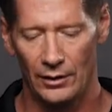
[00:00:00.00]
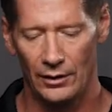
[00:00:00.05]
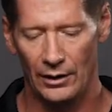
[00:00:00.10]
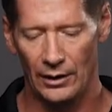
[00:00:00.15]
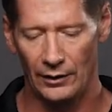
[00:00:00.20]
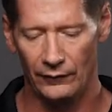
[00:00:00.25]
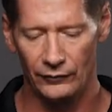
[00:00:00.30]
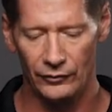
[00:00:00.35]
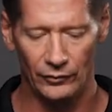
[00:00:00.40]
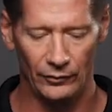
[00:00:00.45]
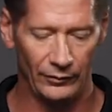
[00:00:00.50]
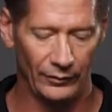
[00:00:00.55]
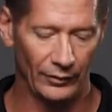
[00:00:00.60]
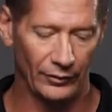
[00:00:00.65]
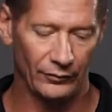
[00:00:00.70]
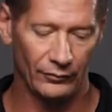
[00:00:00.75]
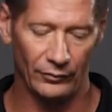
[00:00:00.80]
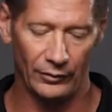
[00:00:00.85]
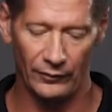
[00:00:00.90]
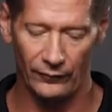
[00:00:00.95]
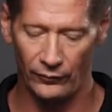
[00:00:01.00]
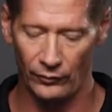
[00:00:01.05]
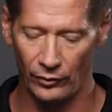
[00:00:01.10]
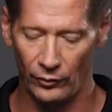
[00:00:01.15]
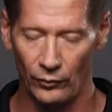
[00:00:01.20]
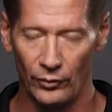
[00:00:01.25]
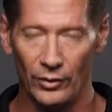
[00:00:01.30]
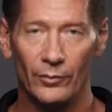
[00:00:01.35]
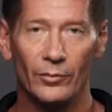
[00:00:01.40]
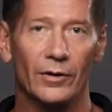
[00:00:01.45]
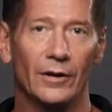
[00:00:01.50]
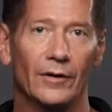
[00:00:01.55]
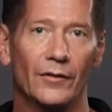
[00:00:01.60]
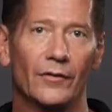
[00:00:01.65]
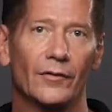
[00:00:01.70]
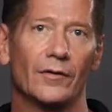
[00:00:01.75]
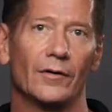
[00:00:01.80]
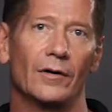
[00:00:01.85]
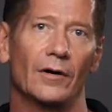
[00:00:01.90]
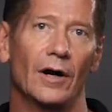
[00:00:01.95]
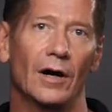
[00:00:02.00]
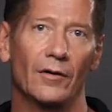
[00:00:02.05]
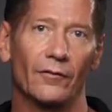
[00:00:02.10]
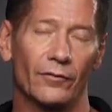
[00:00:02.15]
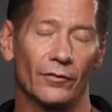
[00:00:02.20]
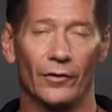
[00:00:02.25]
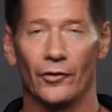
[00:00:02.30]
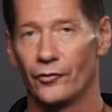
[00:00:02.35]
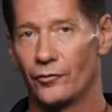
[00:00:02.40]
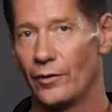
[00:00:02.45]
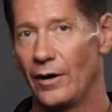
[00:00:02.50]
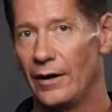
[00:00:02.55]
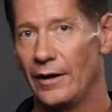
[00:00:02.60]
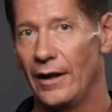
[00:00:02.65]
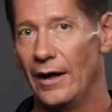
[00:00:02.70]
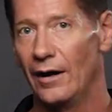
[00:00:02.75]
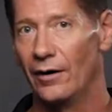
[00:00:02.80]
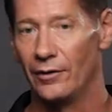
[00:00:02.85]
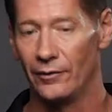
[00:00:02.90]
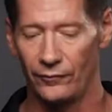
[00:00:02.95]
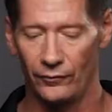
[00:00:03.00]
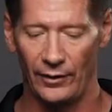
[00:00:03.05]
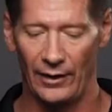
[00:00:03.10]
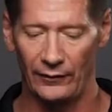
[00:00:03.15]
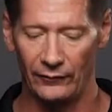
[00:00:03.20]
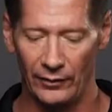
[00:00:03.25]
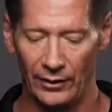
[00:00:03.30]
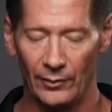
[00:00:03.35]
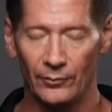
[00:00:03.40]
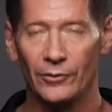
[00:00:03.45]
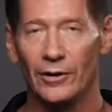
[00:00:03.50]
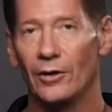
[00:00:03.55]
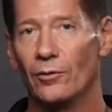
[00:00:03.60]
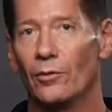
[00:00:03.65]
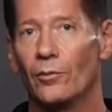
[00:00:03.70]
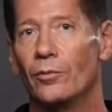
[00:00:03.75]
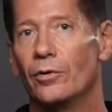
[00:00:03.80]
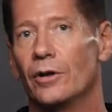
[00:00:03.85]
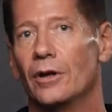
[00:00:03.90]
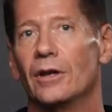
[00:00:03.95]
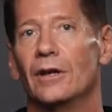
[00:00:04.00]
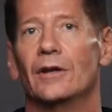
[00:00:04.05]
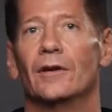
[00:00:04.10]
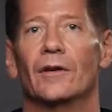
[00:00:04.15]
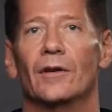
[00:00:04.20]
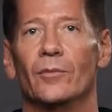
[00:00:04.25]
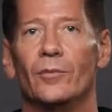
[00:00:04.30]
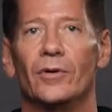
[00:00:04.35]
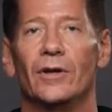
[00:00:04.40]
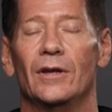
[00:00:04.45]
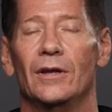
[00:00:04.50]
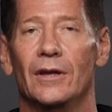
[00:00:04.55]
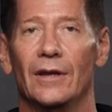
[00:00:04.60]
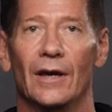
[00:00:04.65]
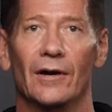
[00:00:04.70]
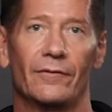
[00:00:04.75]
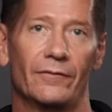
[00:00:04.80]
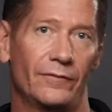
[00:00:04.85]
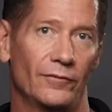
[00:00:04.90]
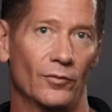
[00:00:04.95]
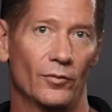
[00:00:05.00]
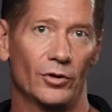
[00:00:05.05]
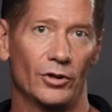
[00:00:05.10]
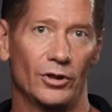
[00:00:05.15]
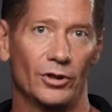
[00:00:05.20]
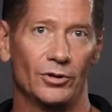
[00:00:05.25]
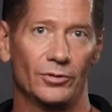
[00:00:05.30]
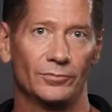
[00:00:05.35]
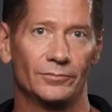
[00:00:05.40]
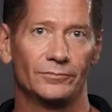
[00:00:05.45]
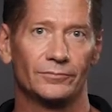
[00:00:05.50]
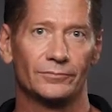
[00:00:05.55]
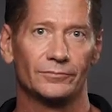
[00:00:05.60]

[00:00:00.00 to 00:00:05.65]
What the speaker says: of doing the 3 or 4 repeats for this right now. And if we have an update, we'll put it into the PDF for you.